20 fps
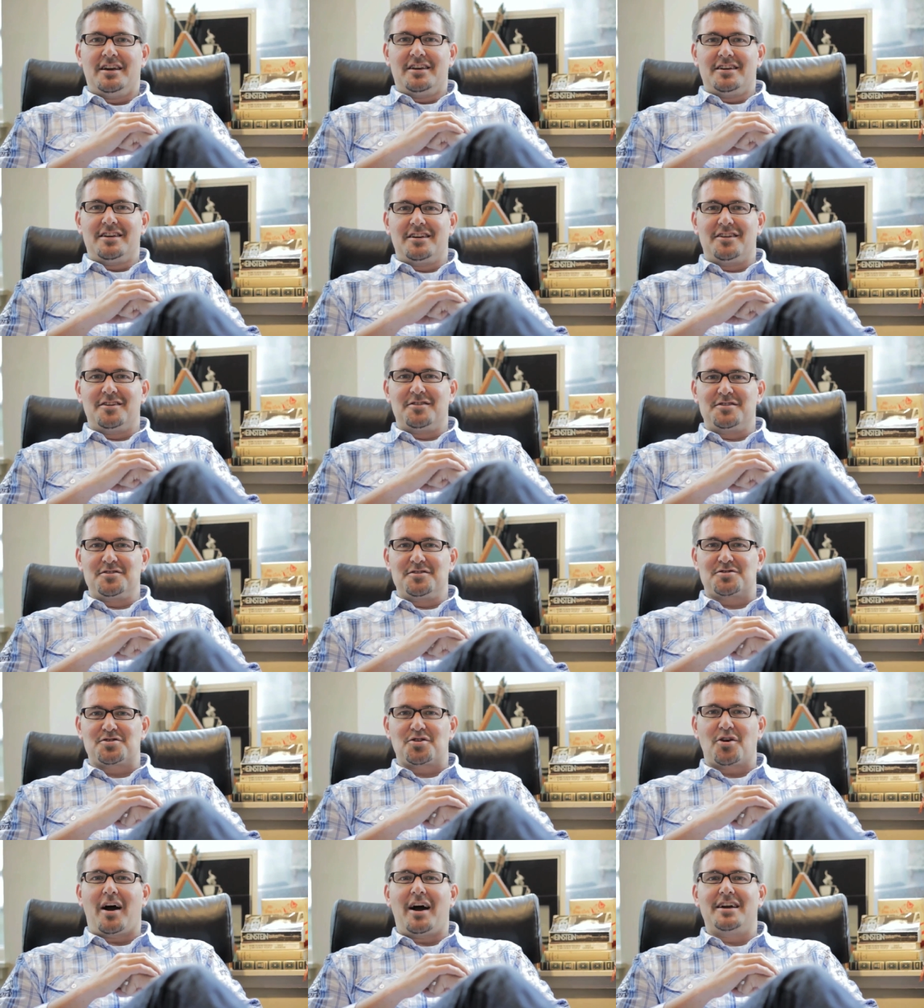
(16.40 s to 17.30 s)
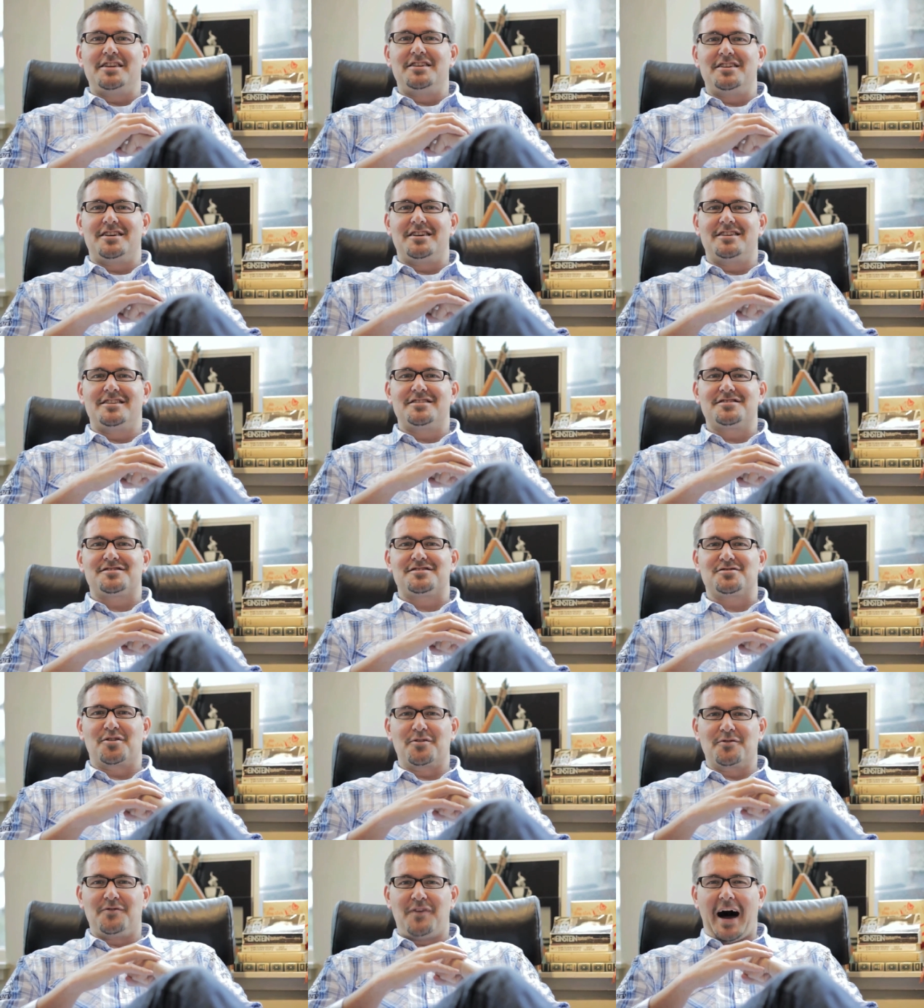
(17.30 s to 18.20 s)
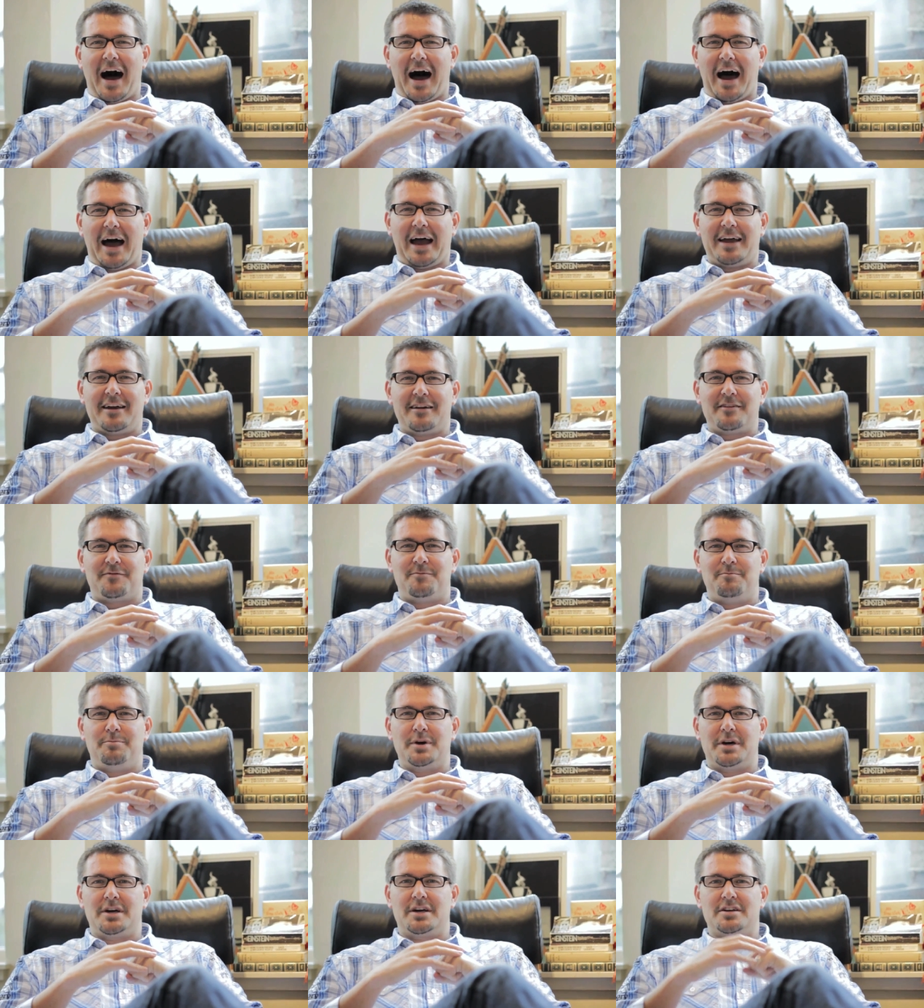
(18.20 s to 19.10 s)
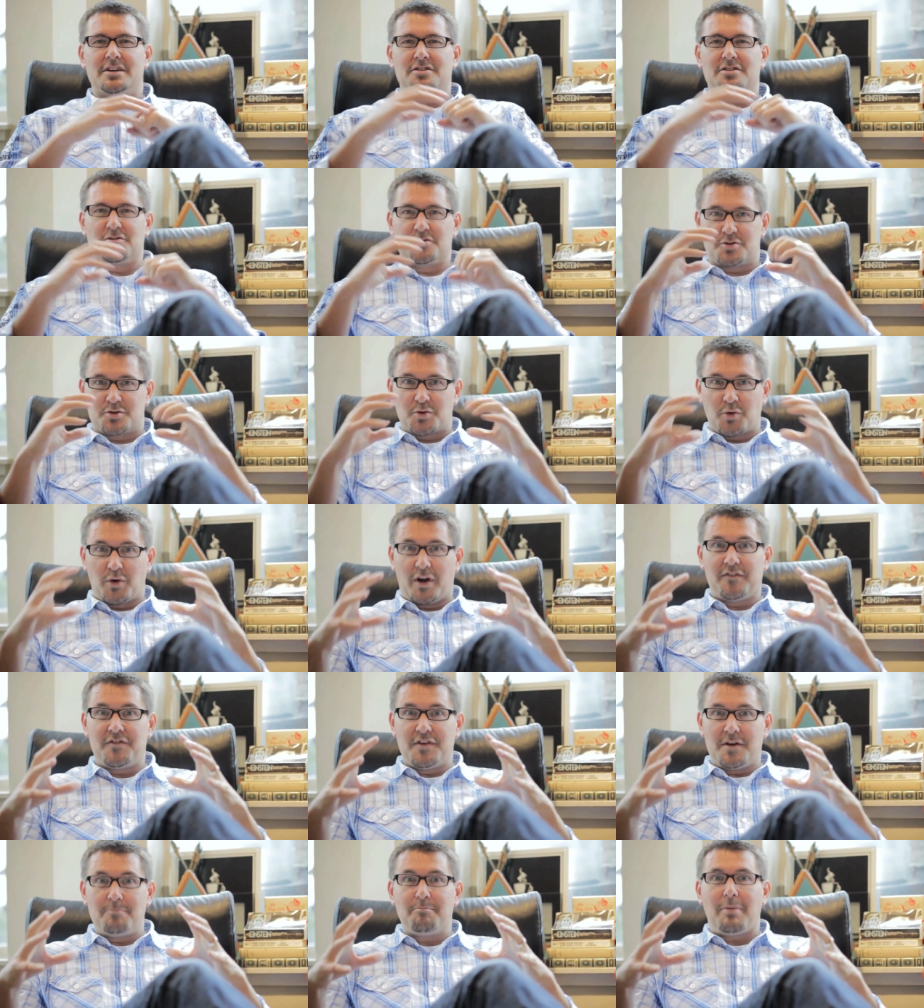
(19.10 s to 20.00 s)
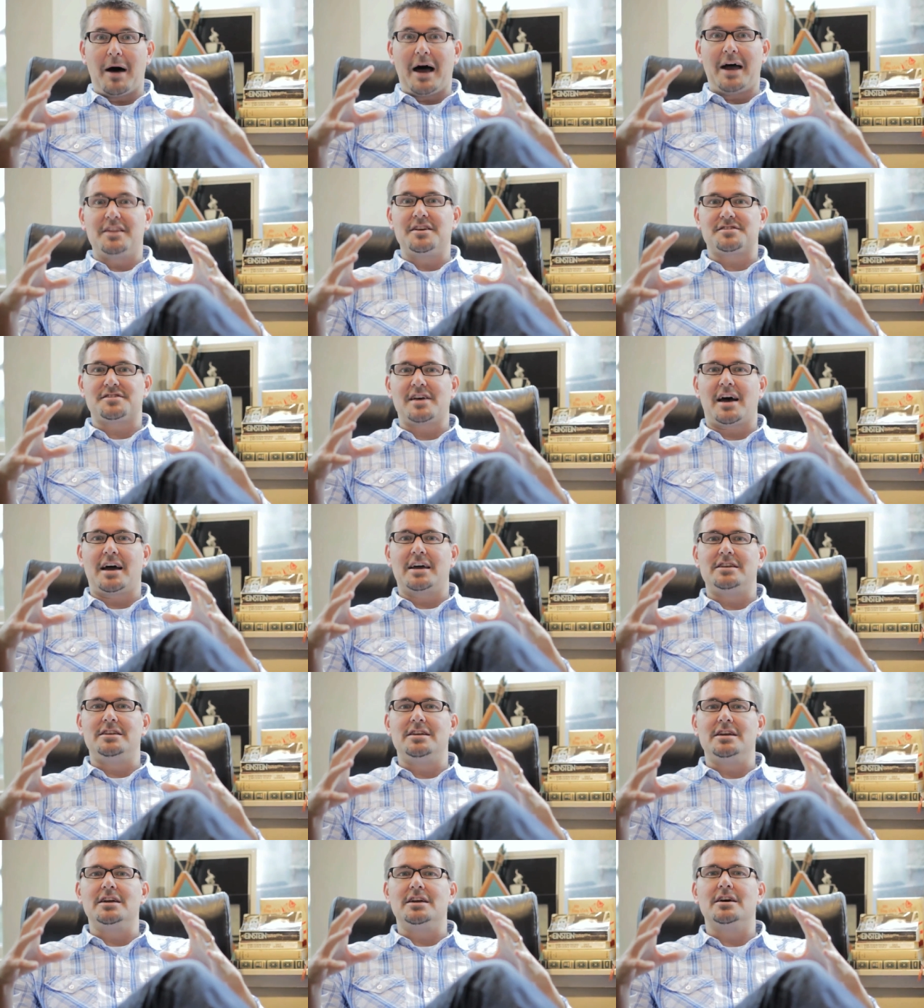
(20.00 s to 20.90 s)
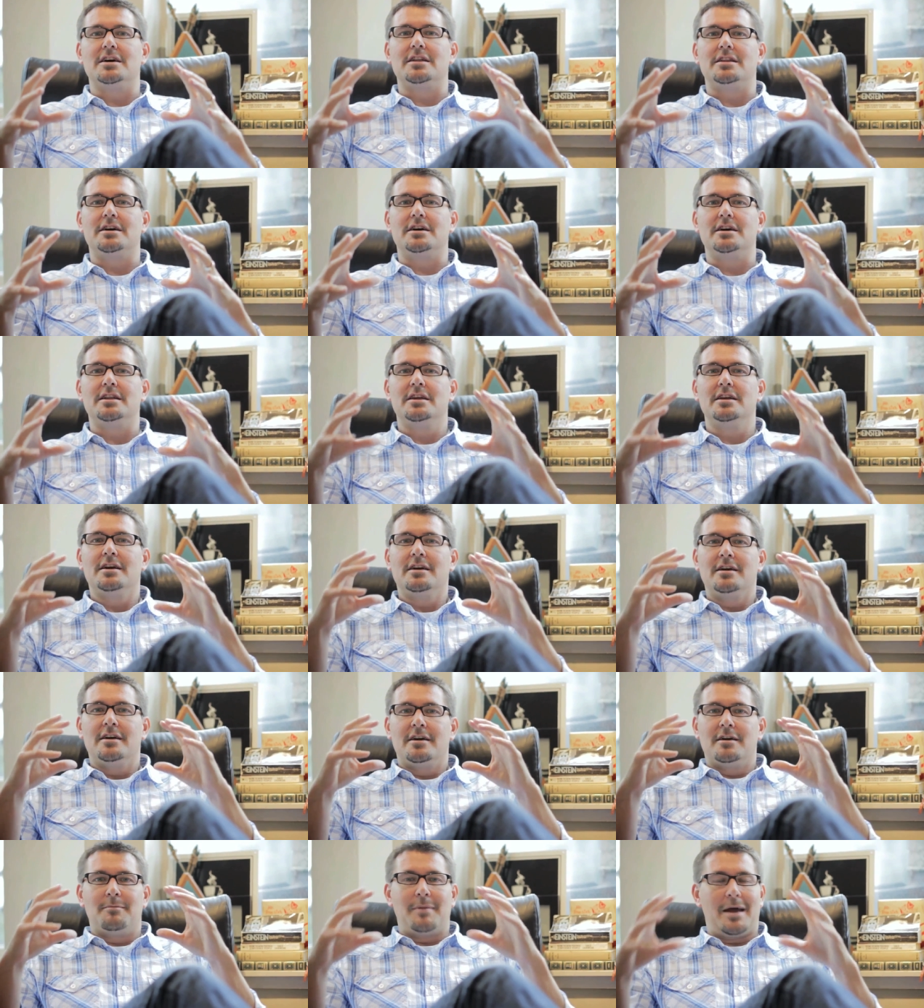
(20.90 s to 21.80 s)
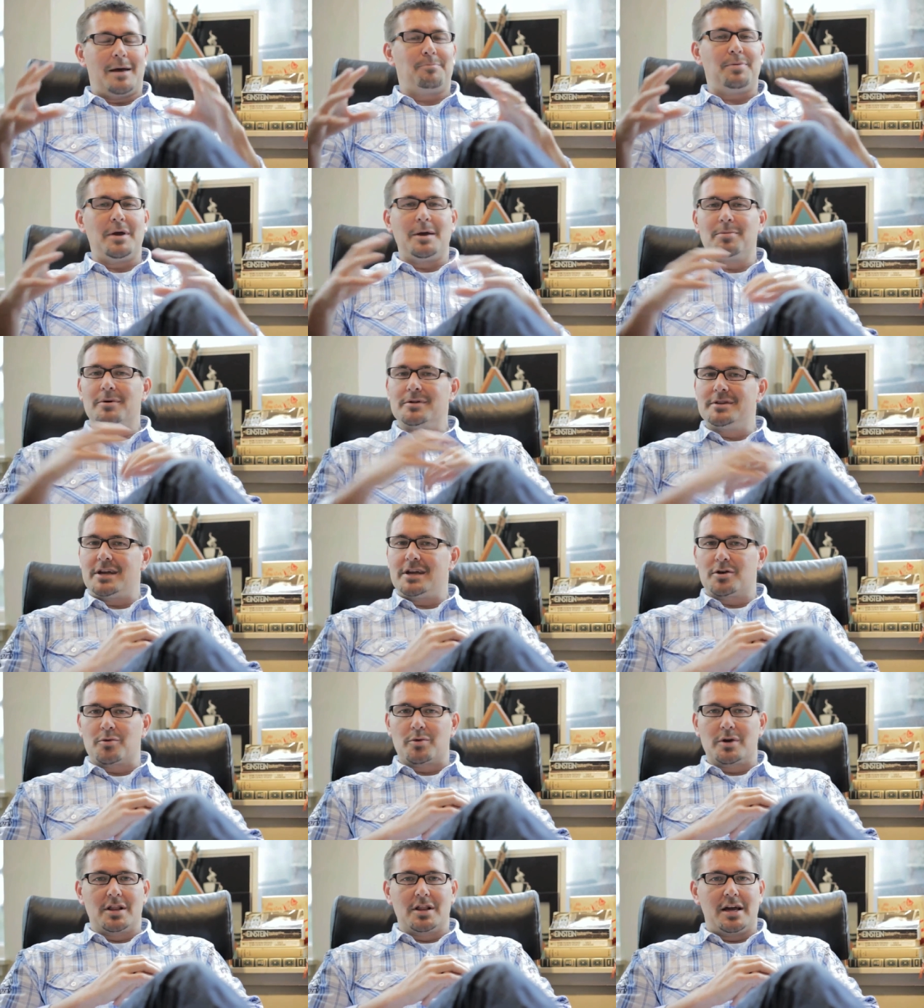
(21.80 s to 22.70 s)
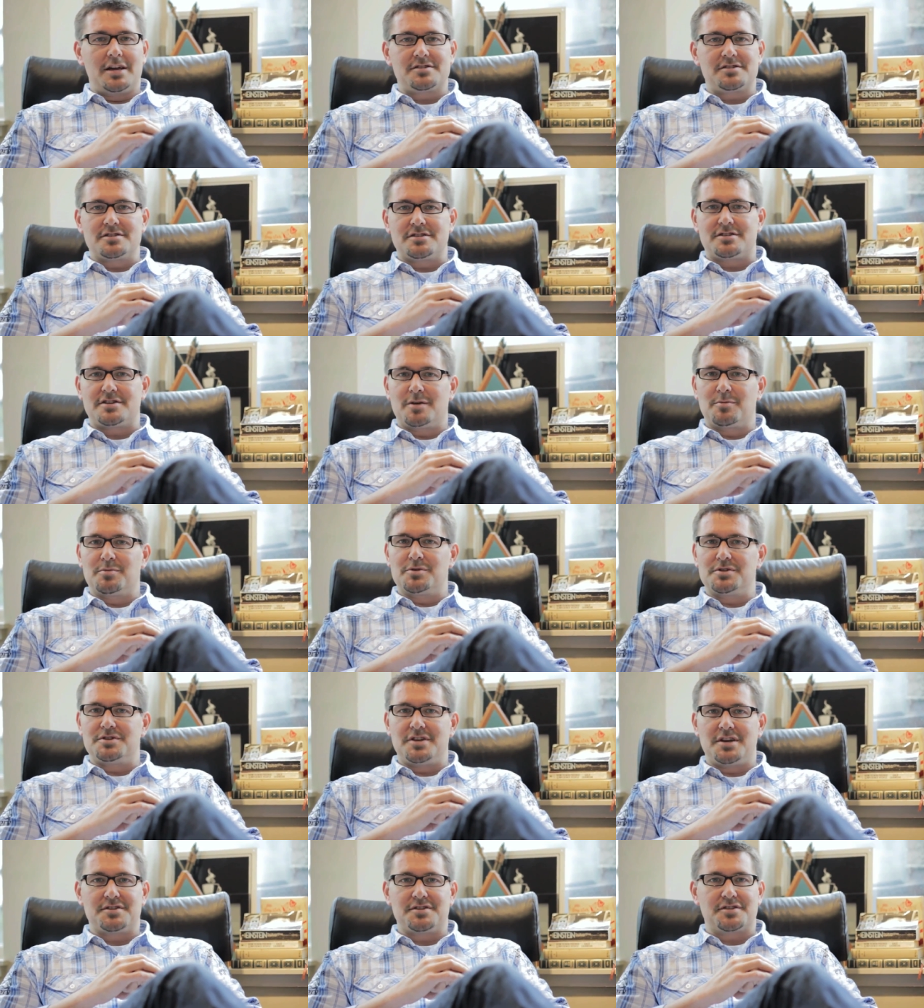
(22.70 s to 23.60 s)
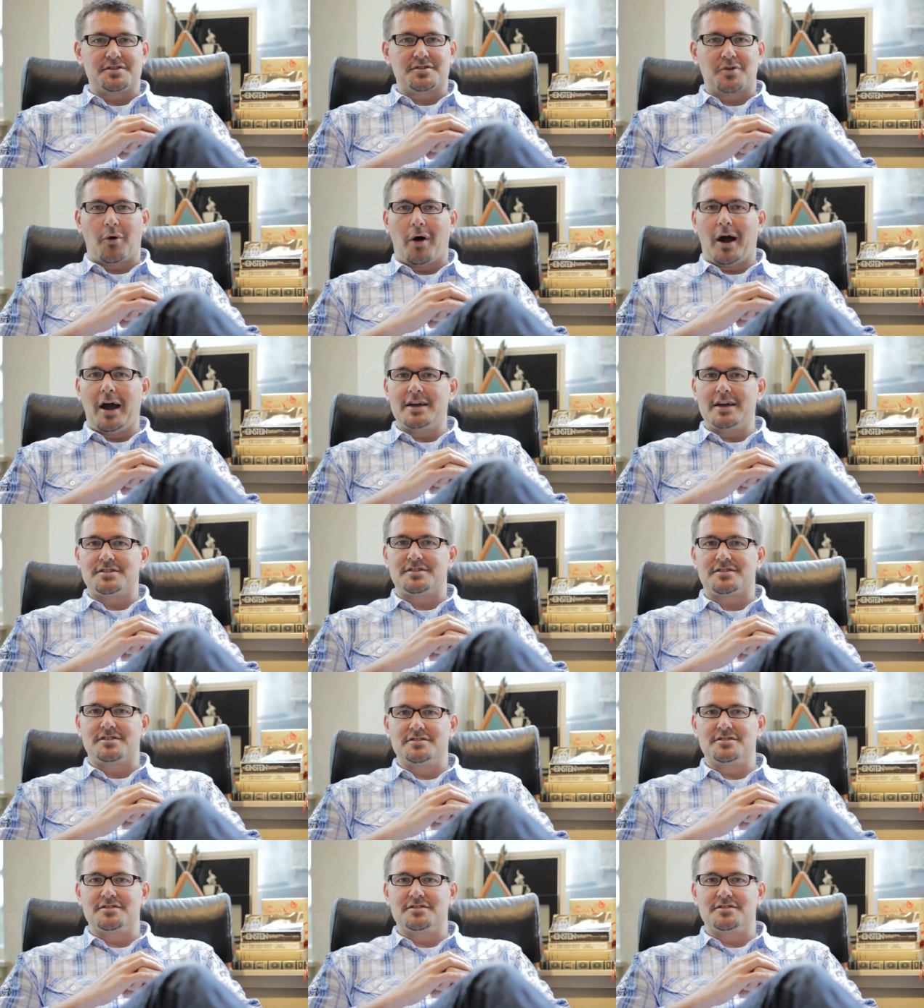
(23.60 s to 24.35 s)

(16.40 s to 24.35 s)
you're trying to survive, but you're driven by this idea that, man, people need a relationship with Jesus Christ.